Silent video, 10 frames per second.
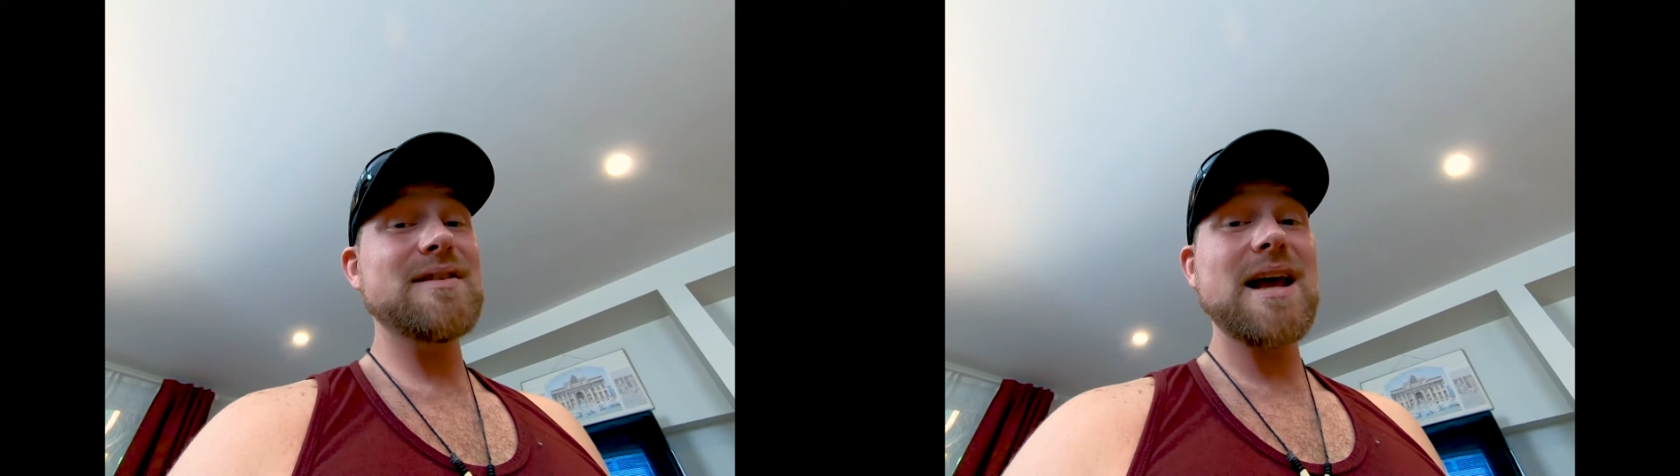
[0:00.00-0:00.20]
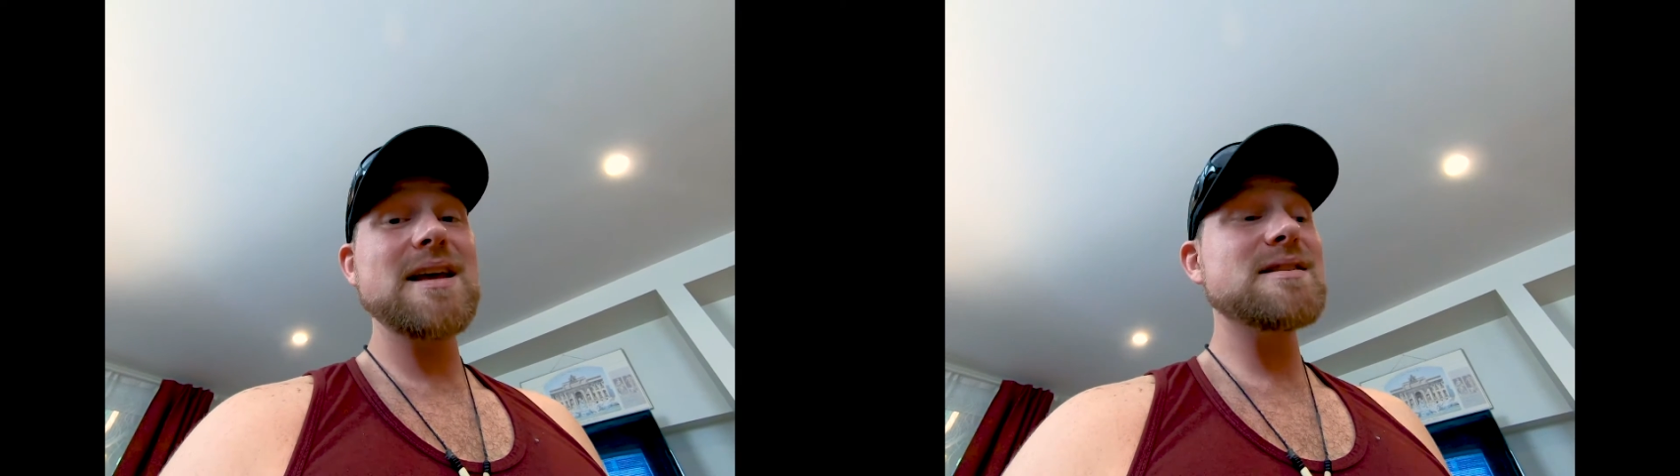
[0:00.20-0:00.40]

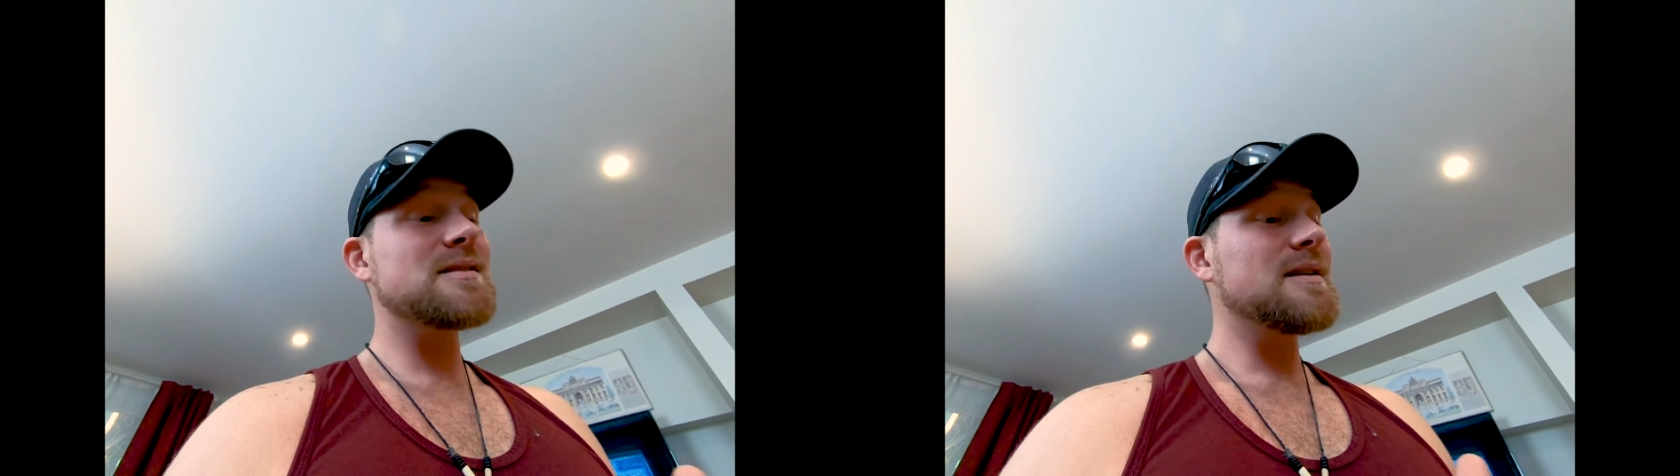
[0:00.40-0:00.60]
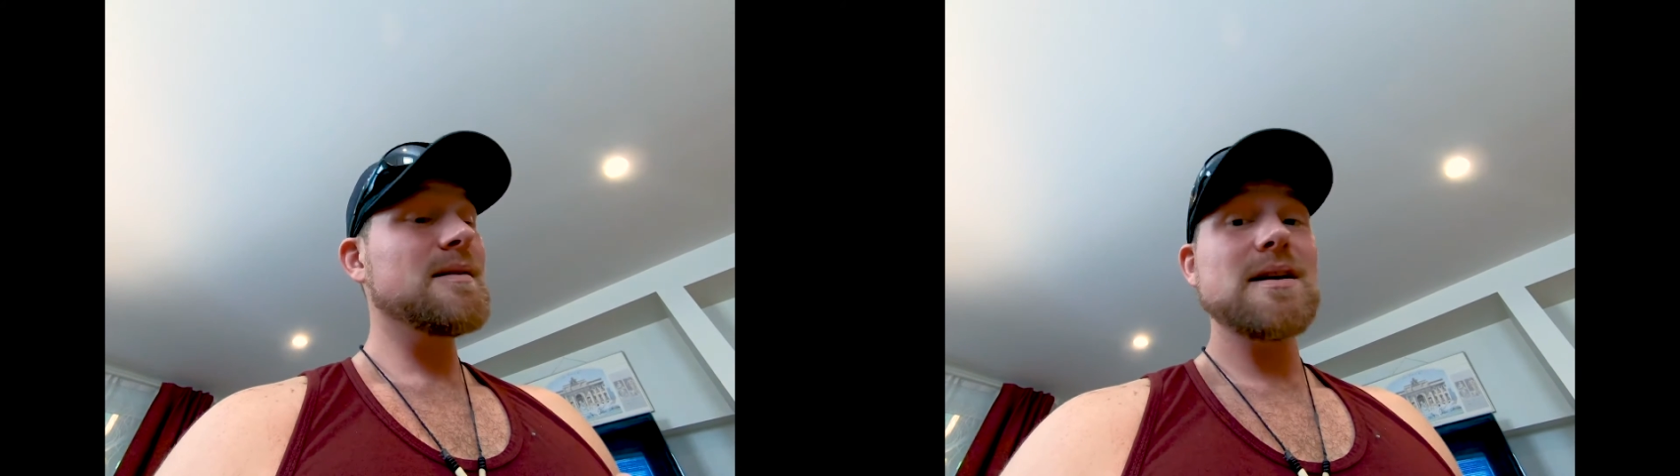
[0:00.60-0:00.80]
days,
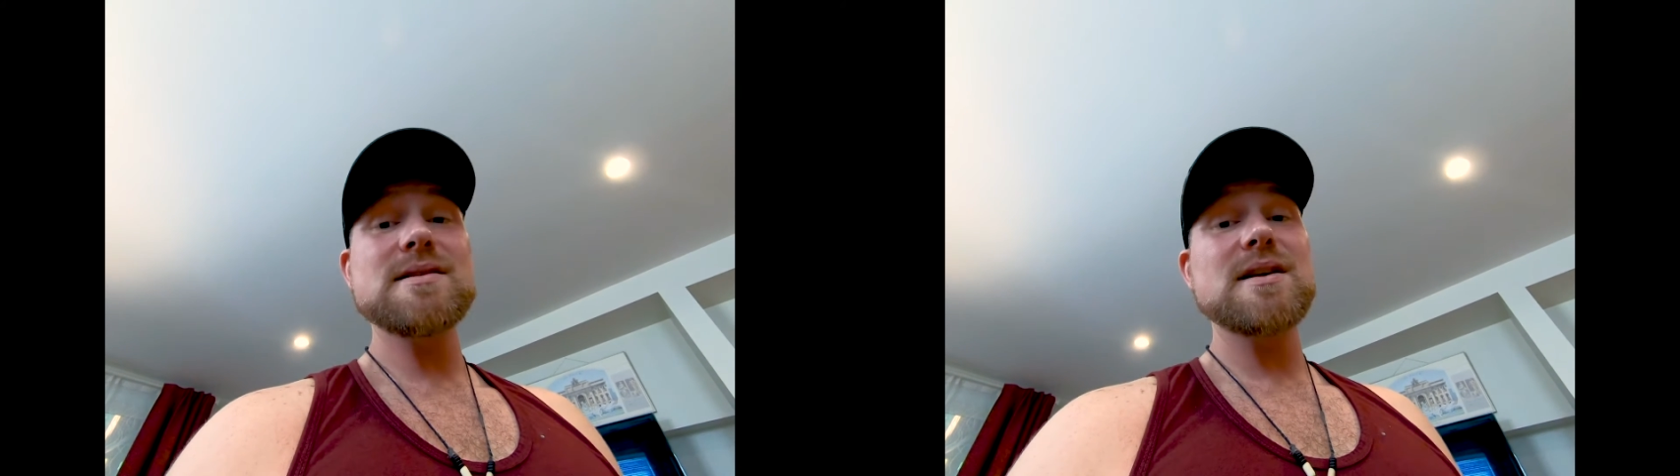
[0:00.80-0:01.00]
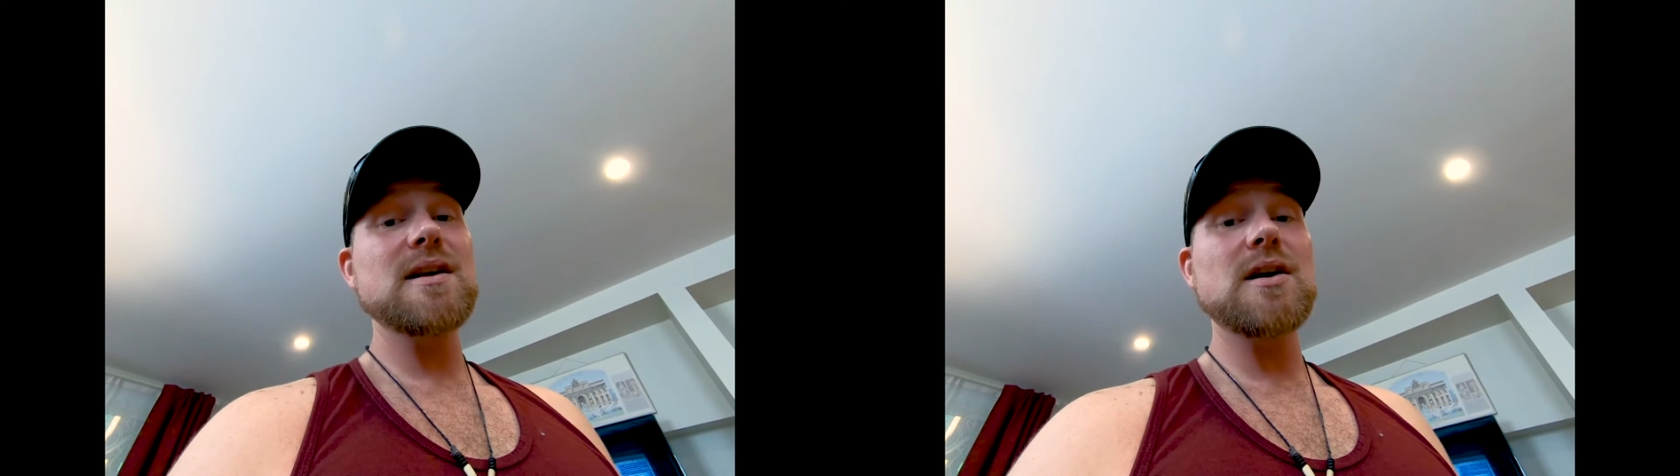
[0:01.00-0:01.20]
it's
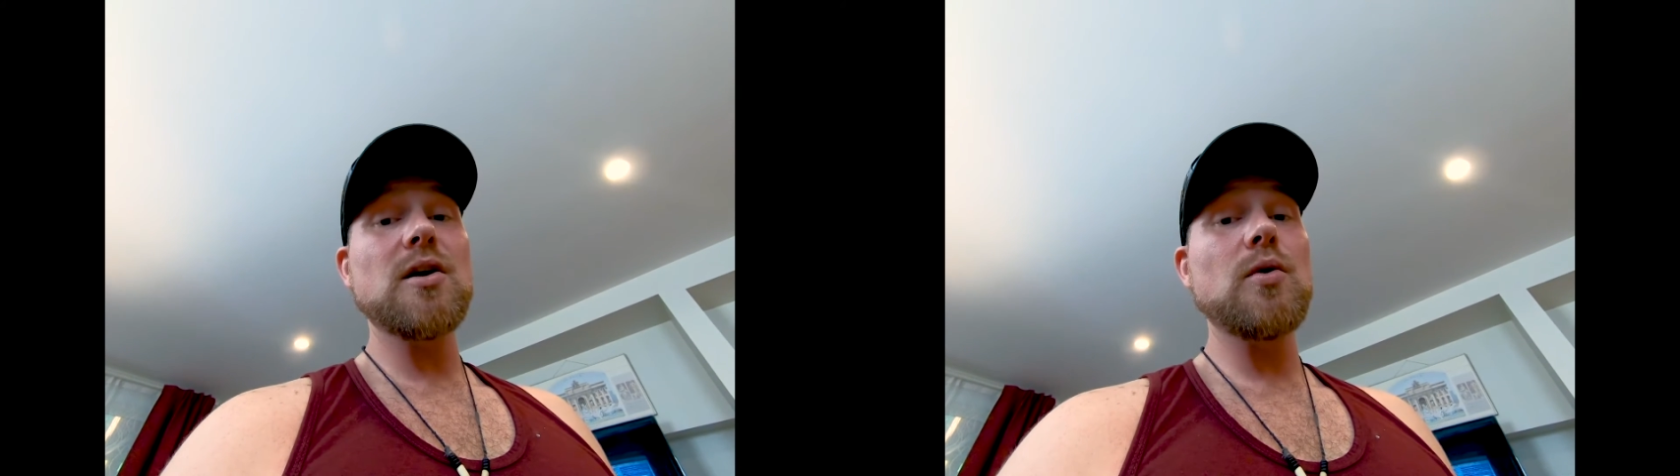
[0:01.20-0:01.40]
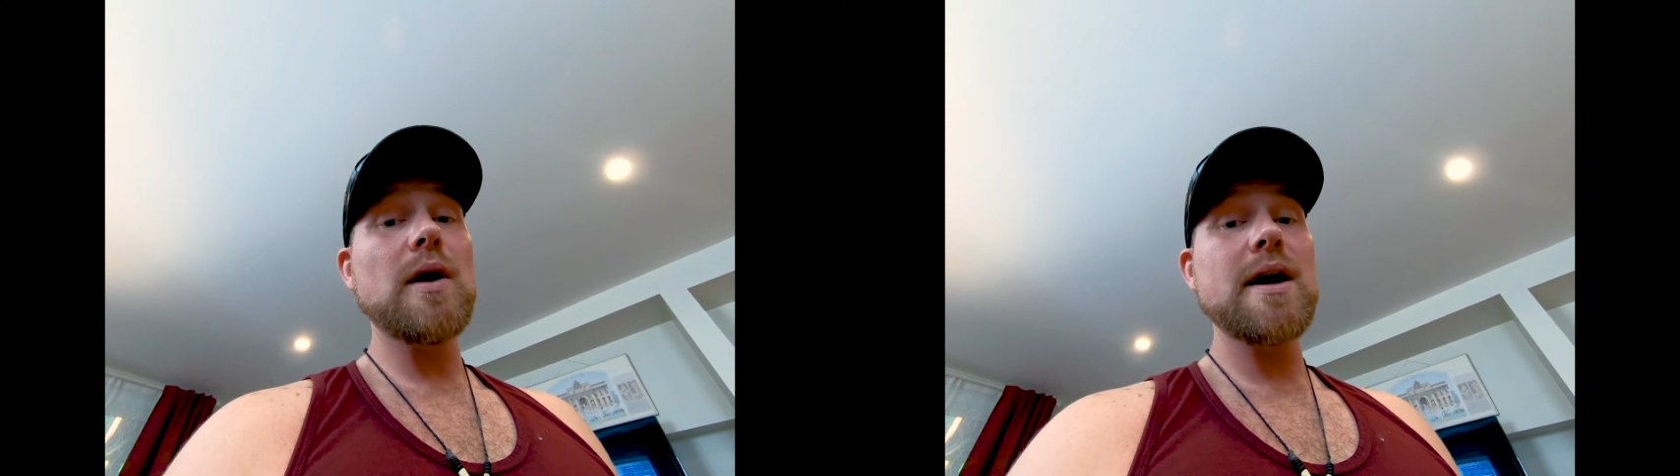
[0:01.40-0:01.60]
going to
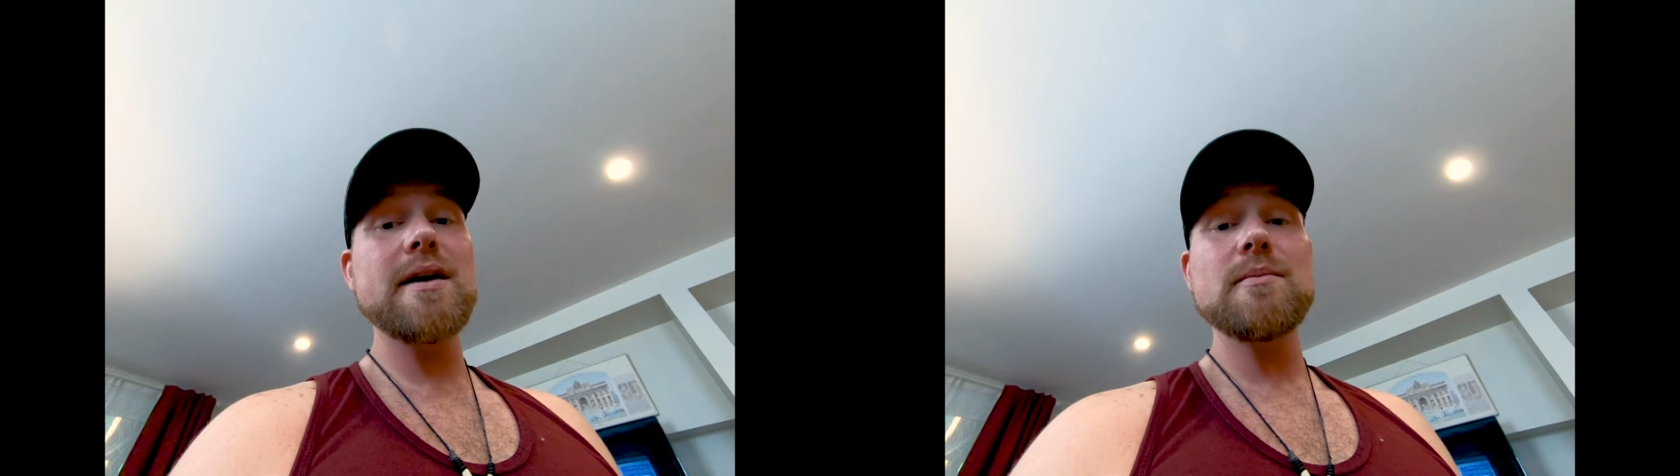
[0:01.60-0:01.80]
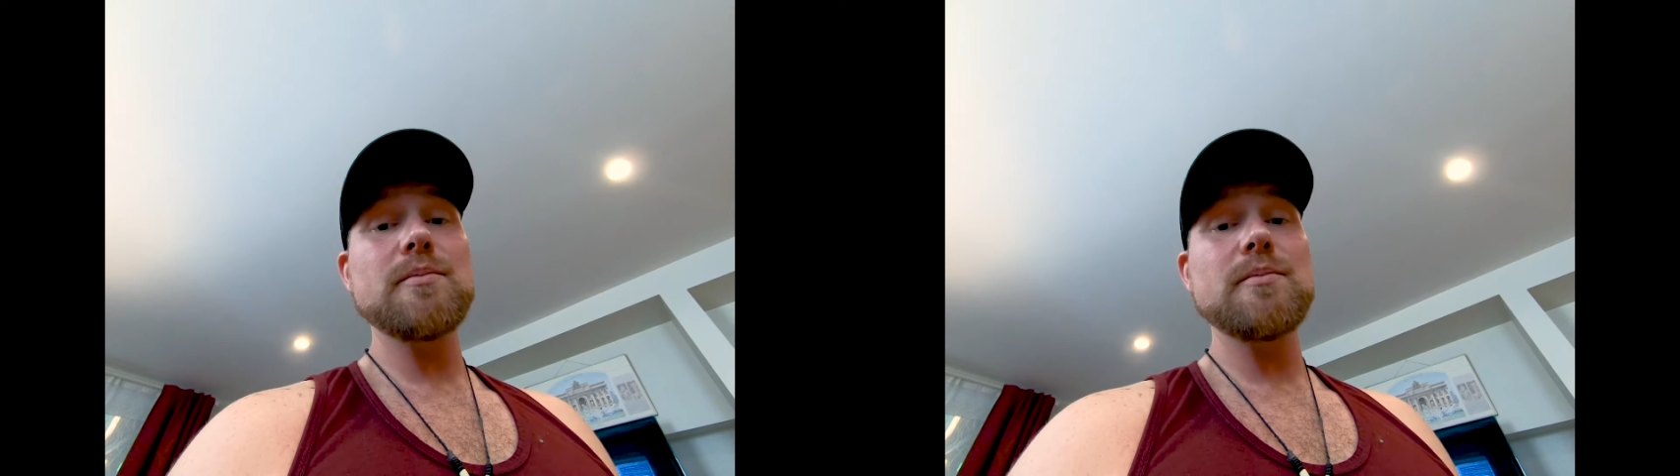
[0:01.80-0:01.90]
go away.